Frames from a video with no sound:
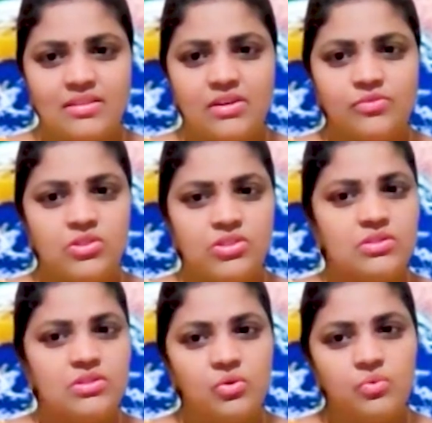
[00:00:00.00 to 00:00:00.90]
There
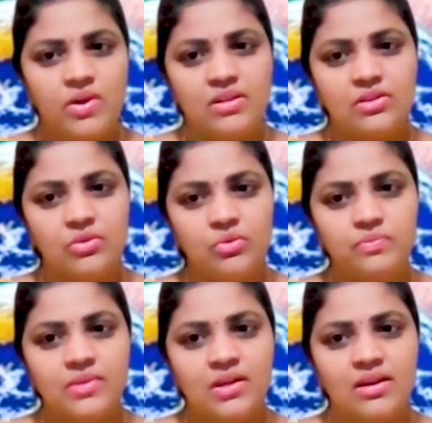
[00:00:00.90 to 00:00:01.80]
was no one
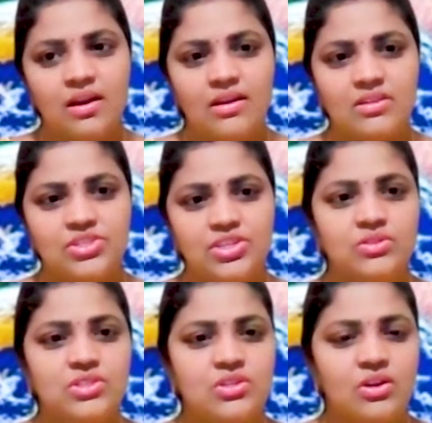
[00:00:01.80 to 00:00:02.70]
whom she
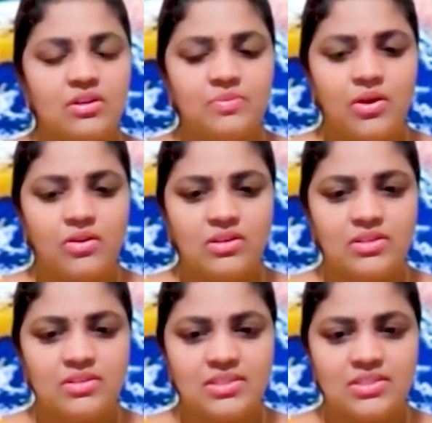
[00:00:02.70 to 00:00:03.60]
could talk about
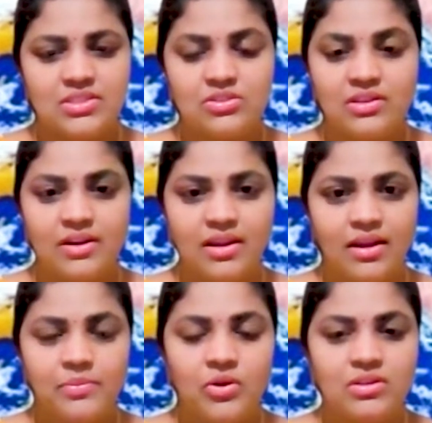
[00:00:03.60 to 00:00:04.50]
this to
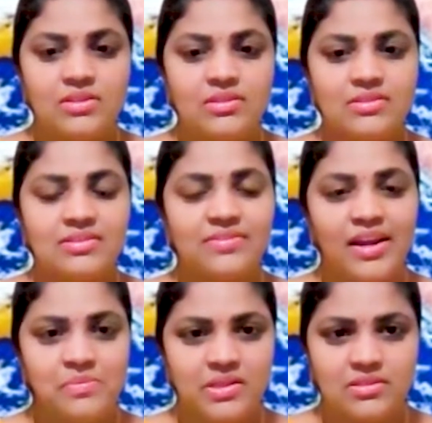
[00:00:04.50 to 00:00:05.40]
about
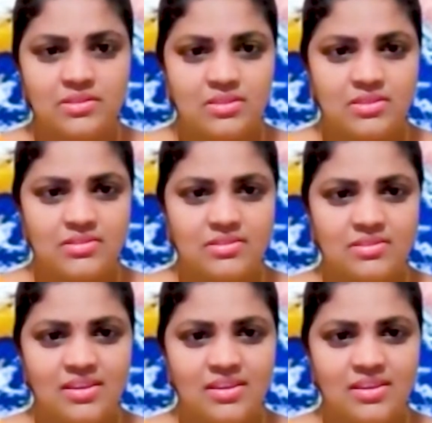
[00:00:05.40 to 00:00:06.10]
grandmothers.